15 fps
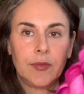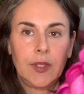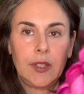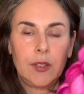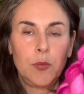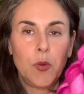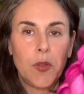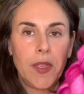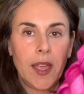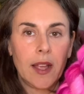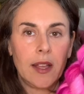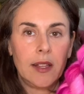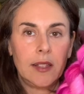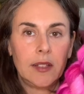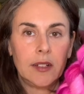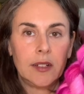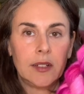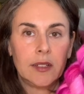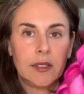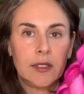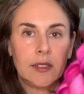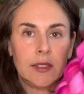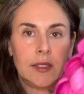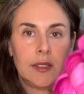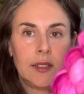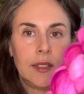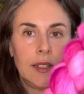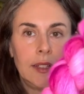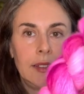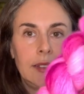It's more that color
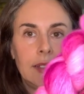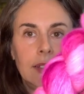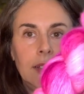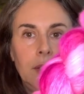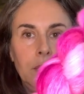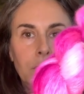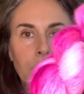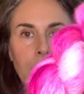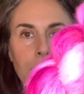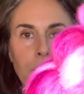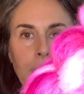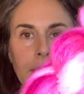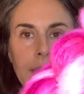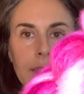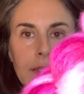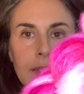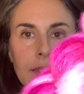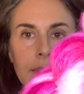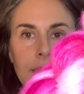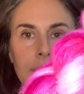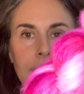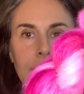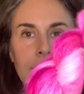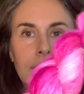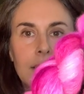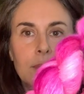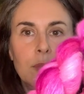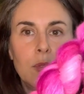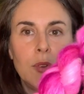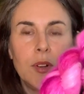because the closer I bring it, the
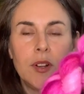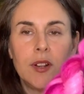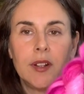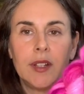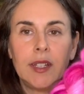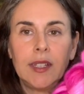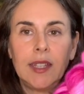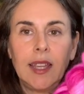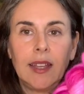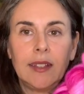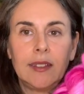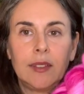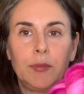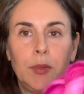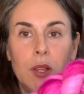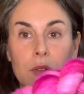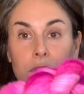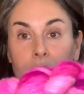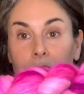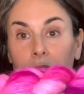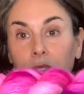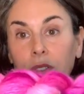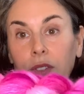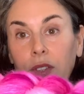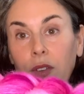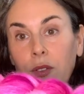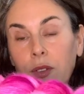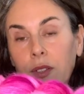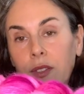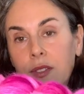more it gets blown out.
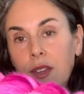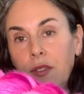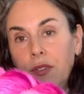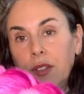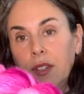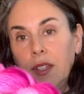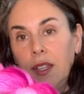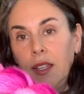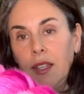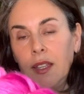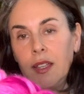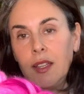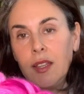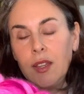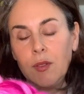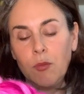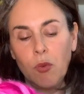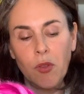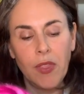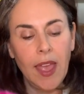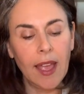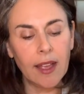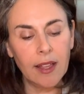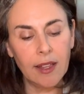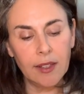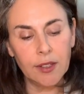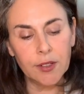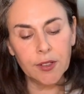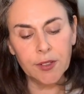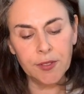So it's definitely more that
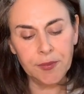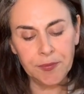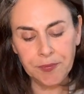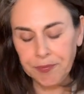color.